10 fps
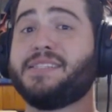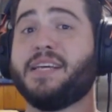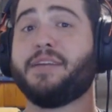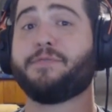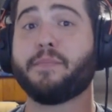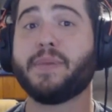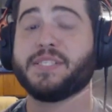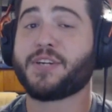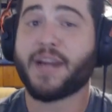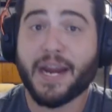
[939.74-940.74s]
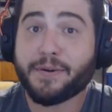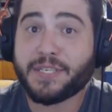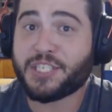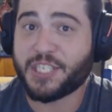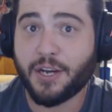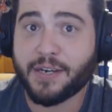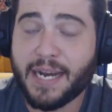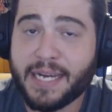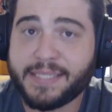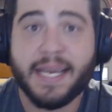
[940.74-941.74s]
it for Mr. Aries Shion,
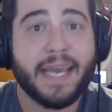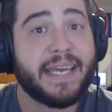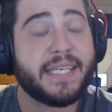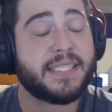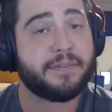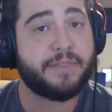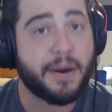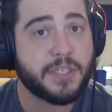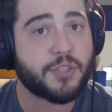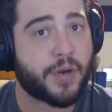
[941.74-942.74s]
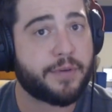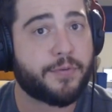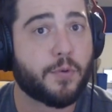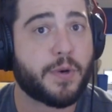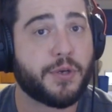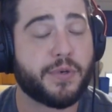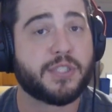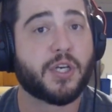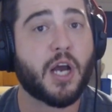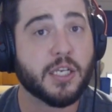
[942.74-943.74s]
guys. He is a very straightforward unit
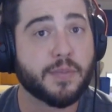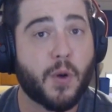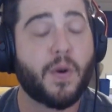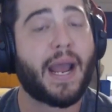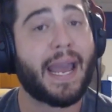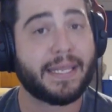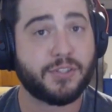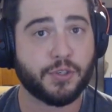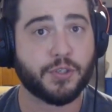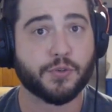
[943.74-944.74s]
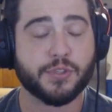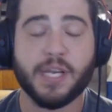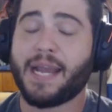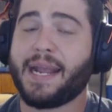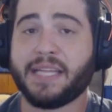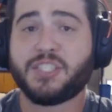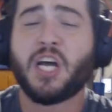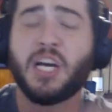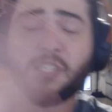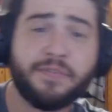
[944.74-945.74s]
to Cosmo and to use. Get
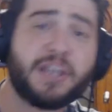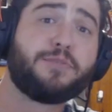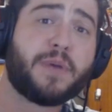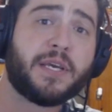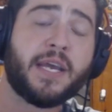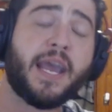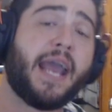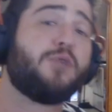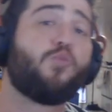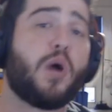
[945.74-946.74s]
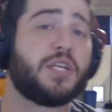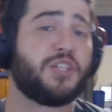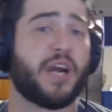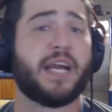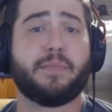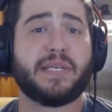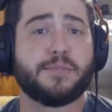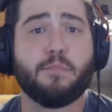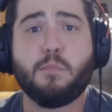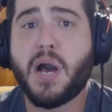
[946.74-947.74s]
tons of HP and watch your enemies
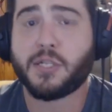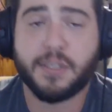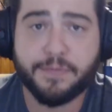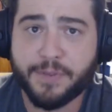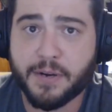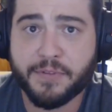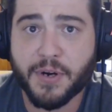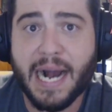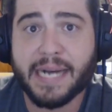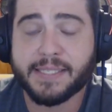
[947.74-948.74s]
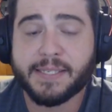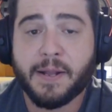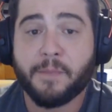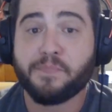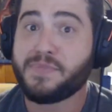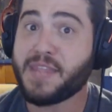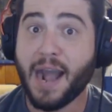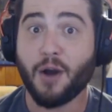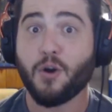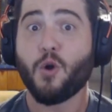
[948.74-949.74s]
melt in front of your eyes.
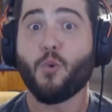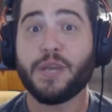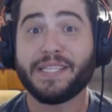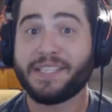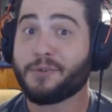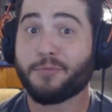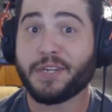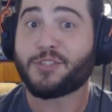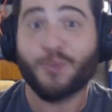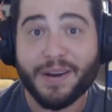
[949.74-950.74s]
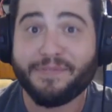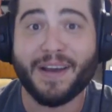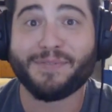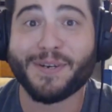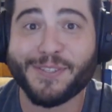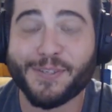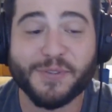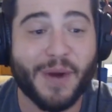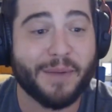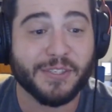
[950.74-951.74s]
Now, we did reach 2,500
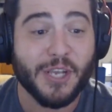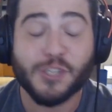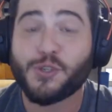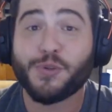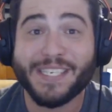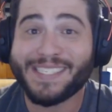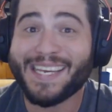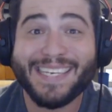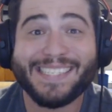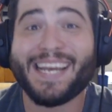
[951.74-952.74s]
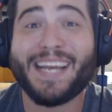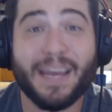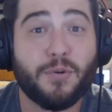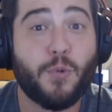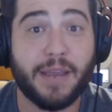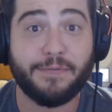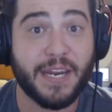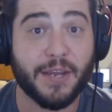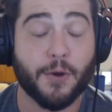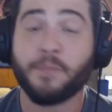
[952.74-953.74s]
subscribers, so this is a giveaway
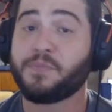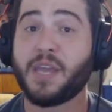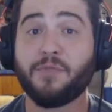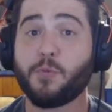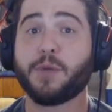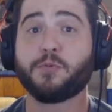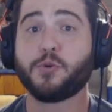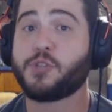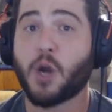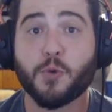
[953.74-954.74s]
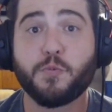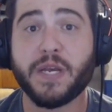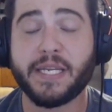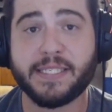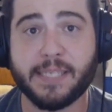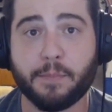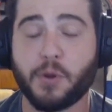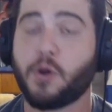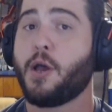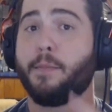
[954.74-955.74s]
video. Giveaway rules are really simple.
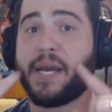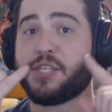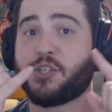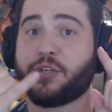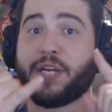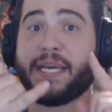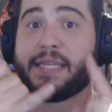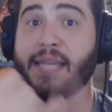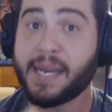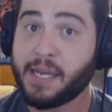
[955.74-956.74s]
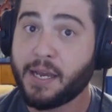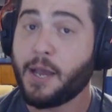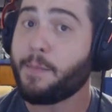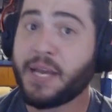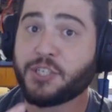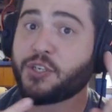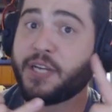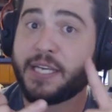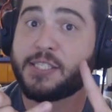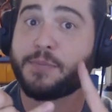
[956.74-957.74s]
Make sure to hit like, make sure to
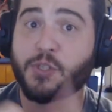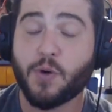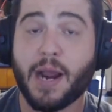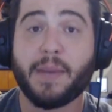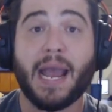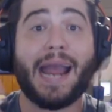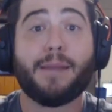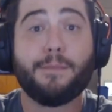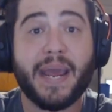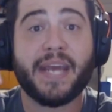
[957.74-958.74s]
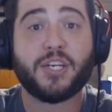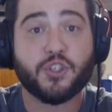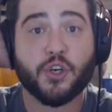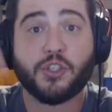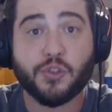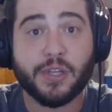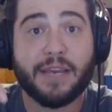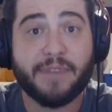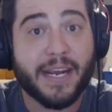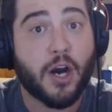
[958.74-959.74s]
hit subscribe, and make sure to
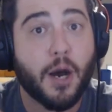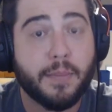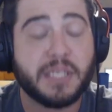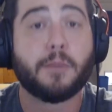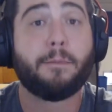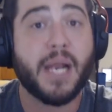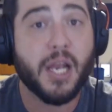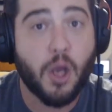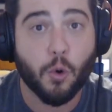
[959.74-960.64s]
leave a comment below.